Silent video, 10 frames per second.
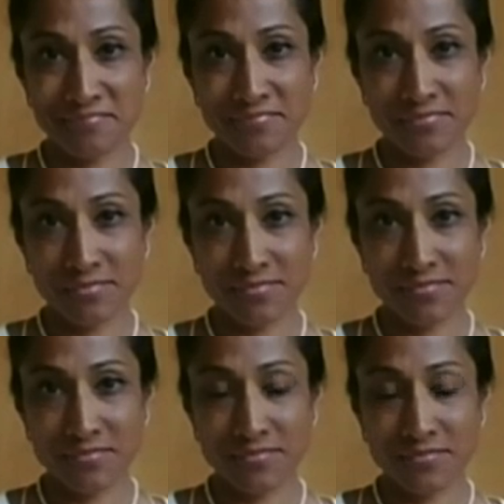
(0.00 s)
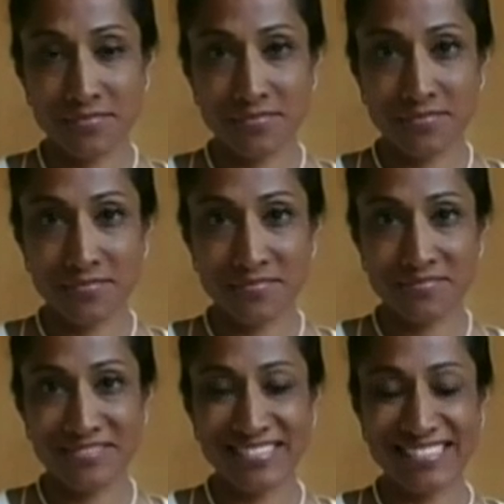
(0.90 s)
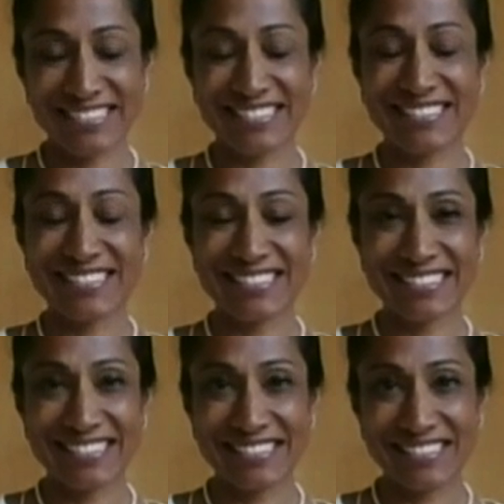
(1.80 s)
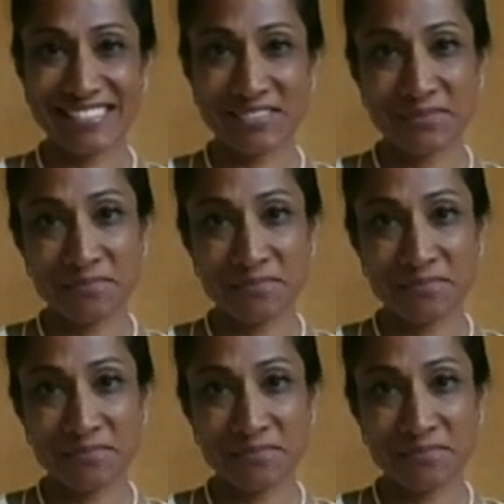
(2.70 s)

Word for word: very latest is internal medicine specialist Dr.